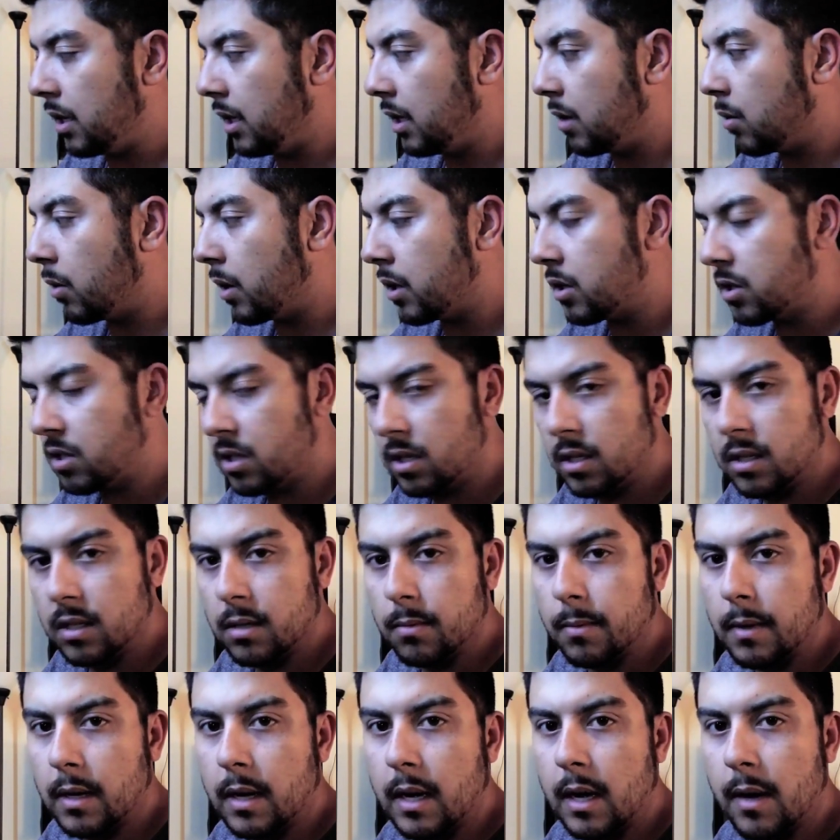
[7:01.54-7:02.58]
or any
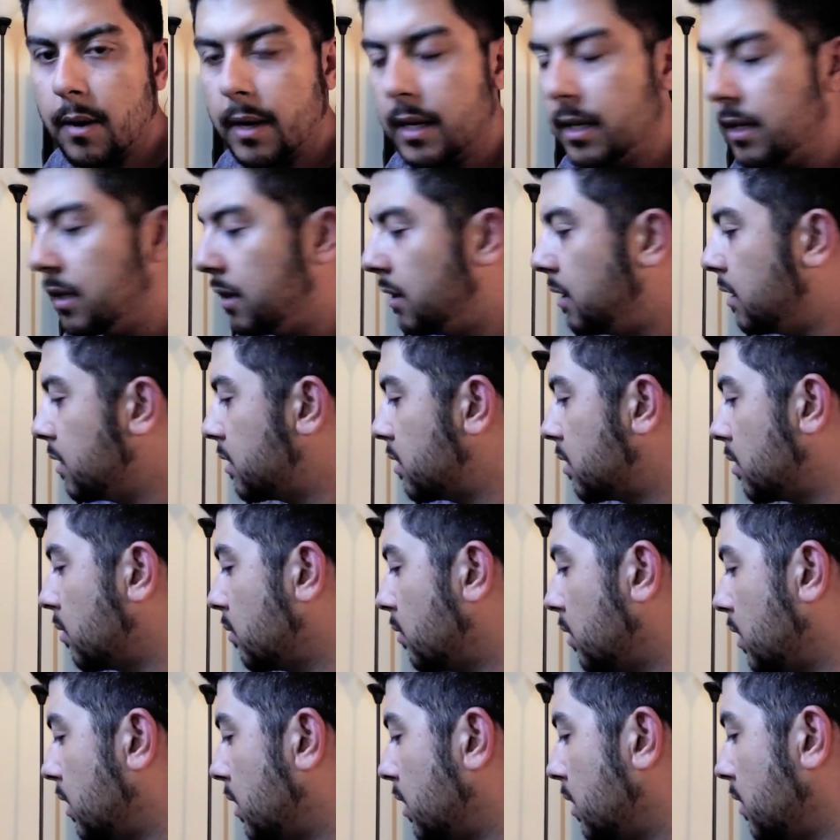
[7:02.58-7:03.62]
questions about how I did this, or
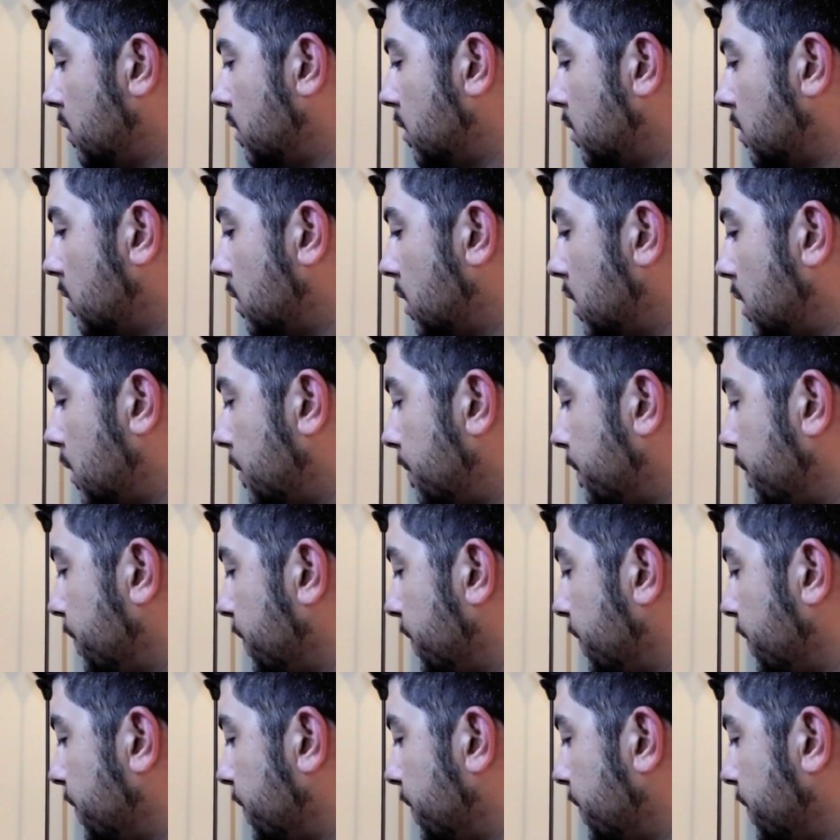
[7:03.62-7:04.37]
what other